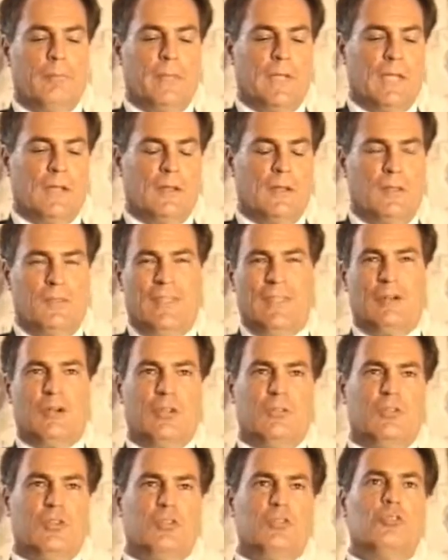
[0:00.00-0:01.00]
And they
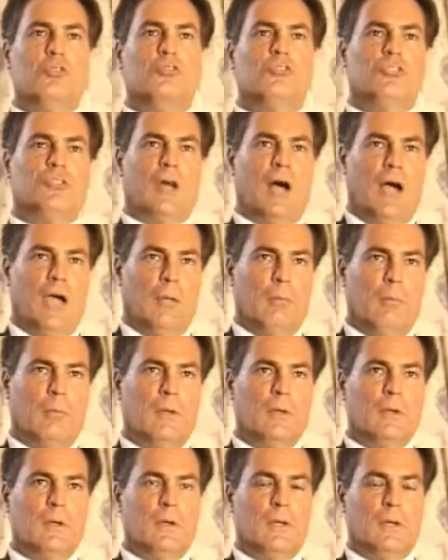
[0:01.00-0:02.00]
don't even use time
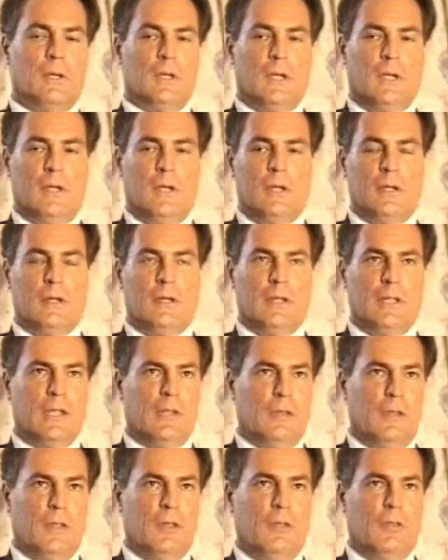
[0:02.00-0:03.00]

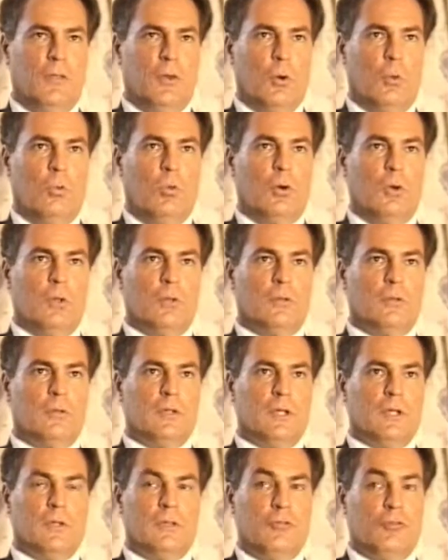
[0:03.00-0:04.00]
in their world.
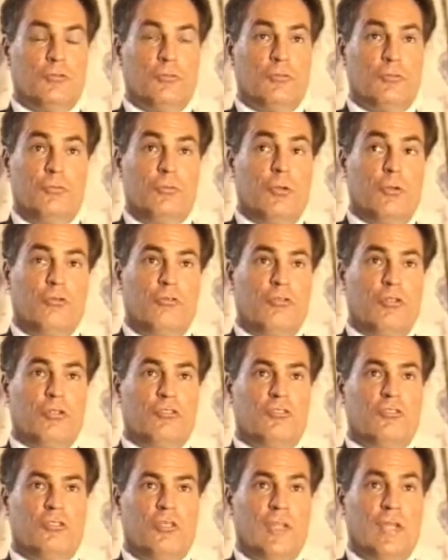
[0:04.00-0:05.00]
There's no
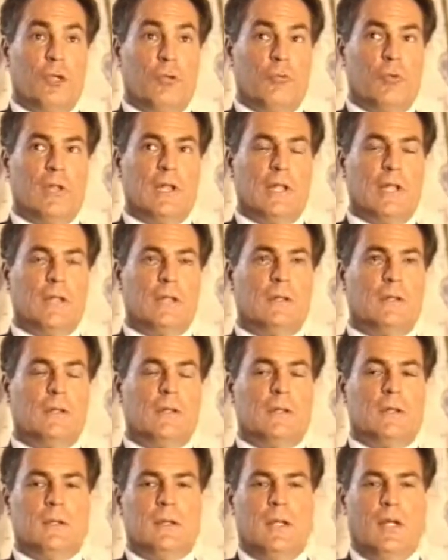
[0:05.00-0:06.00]
such thing really.
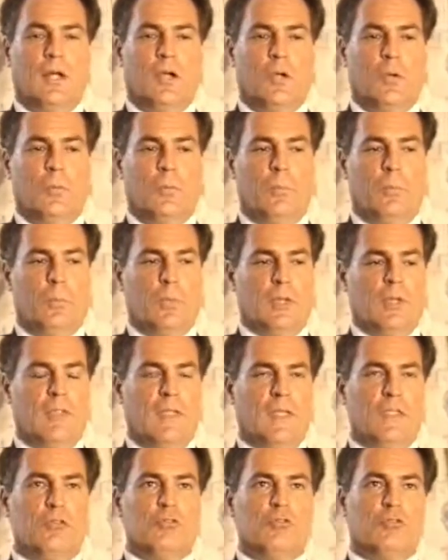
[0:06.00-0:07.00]
But
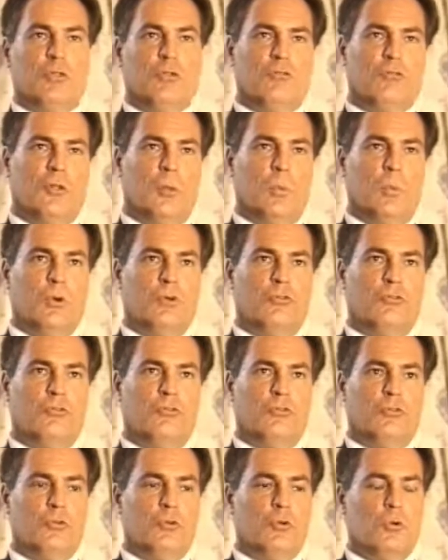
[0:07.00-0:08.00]
they use those numbers
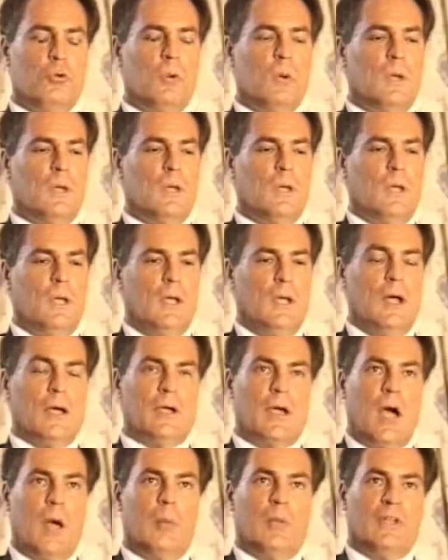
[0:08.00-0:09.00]
to
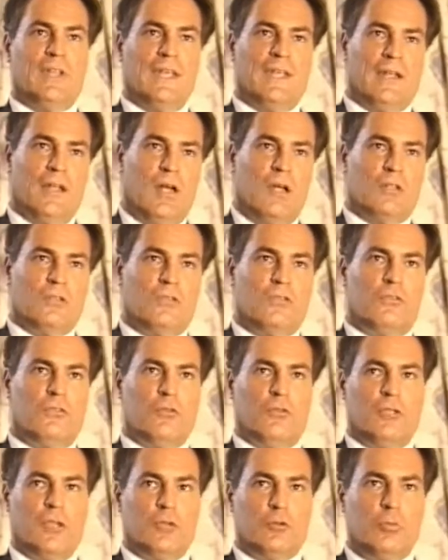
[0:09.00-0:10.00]
accommodate us
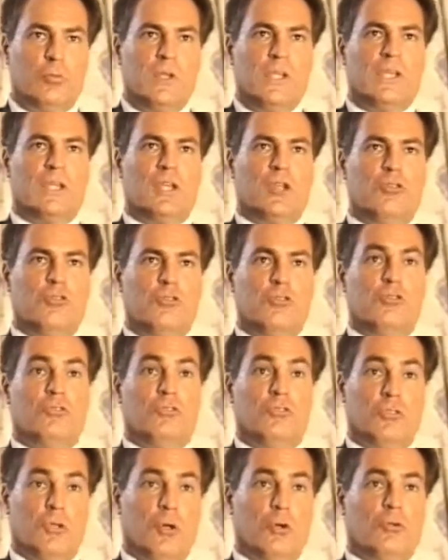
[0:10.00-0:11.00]
so that we can
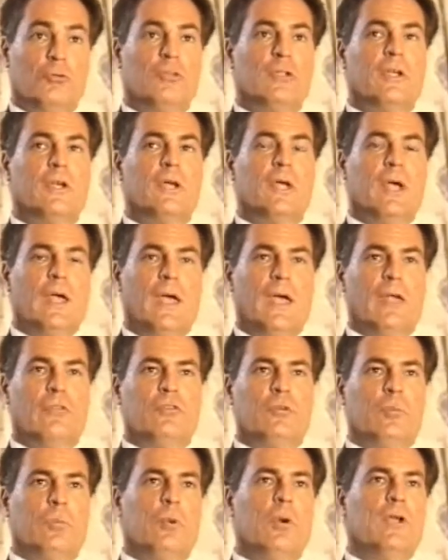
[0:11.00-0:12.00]
use those
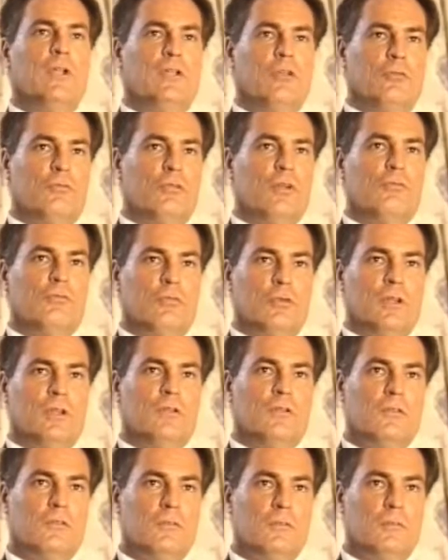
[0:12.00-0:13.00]
as a point of
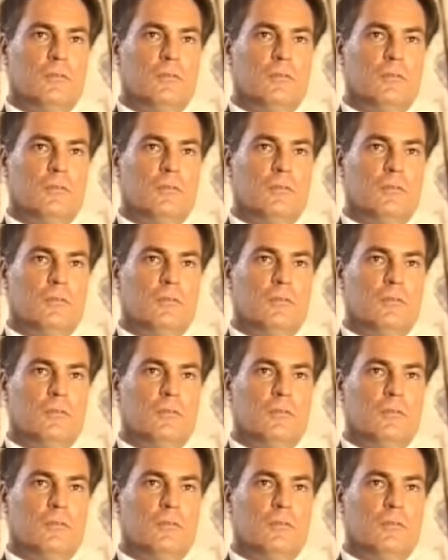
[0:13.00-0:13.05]
reference.